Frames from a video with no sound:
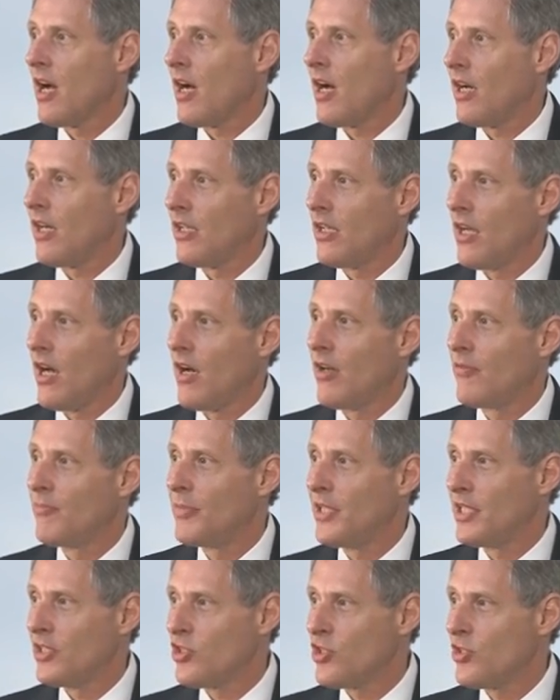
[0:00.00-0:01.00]

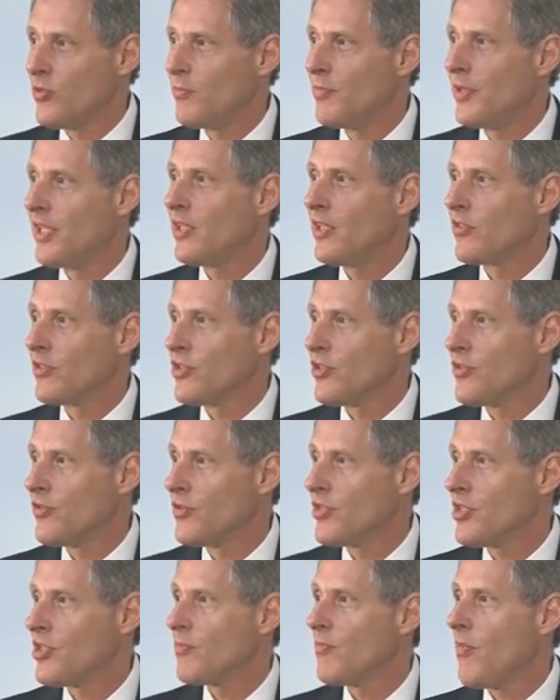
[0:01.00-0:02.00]
of being too big or
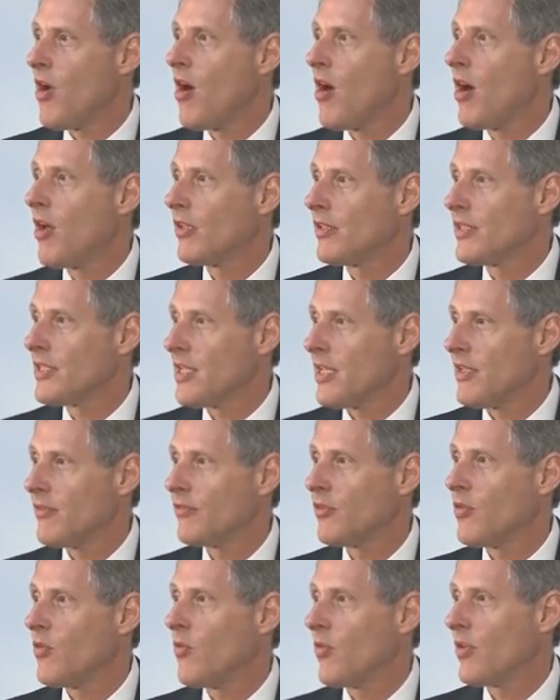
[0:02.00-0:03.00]
too small is that,
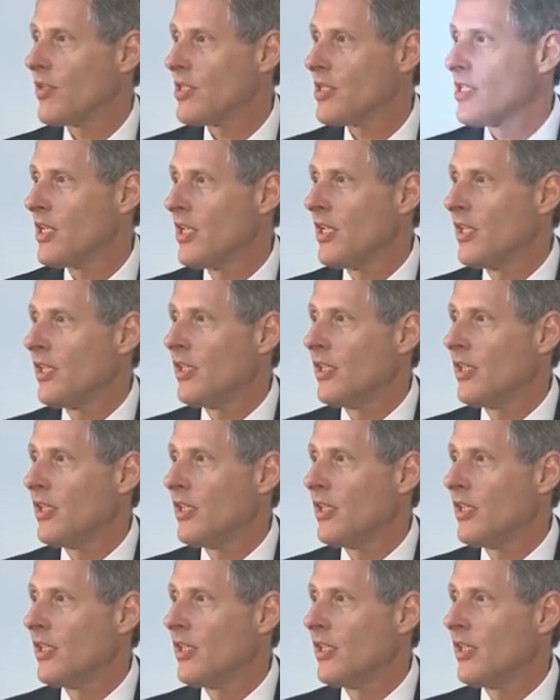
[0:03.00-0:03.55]
of course,